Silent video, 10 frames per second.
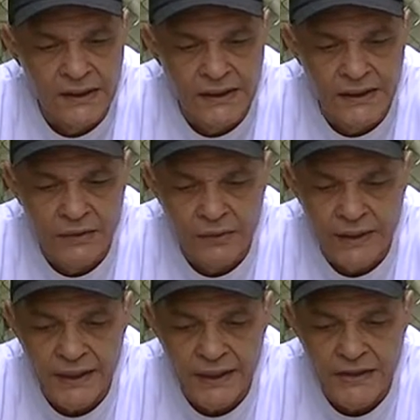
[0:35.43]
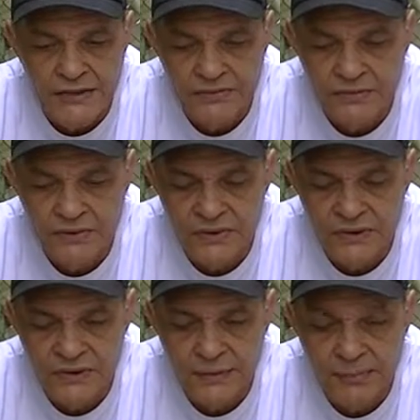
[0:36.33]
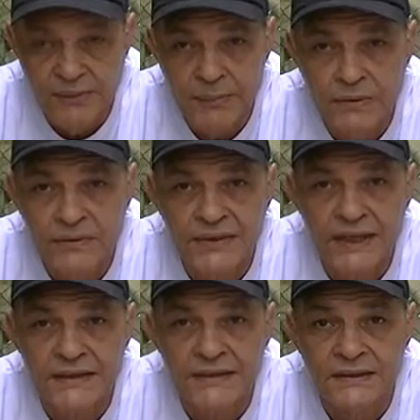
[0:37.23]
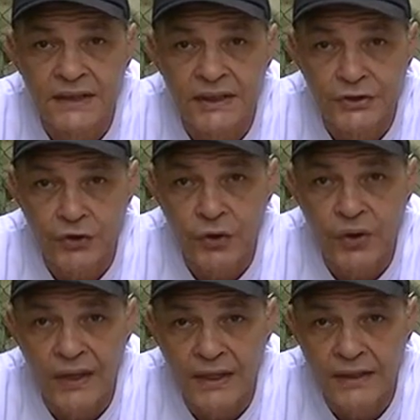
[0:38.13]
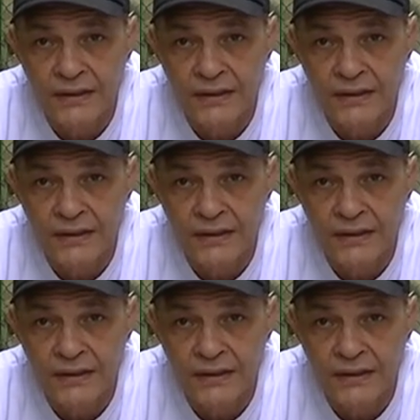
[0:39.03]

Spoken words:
and where the people that enjoy